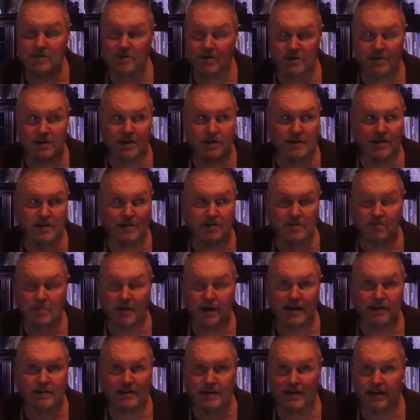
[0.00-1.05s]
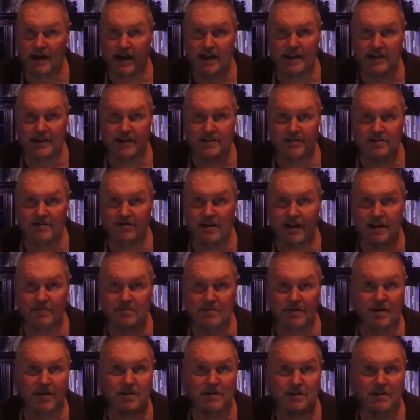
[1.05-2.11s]
There was attendance back there. I didn't
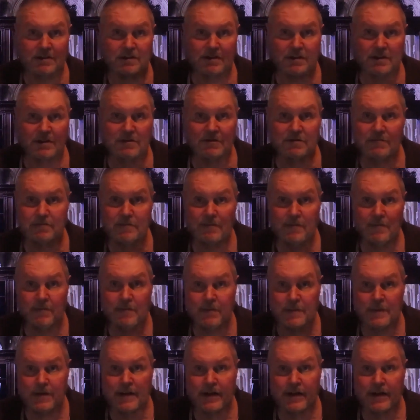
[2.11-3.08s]
stop talking to them.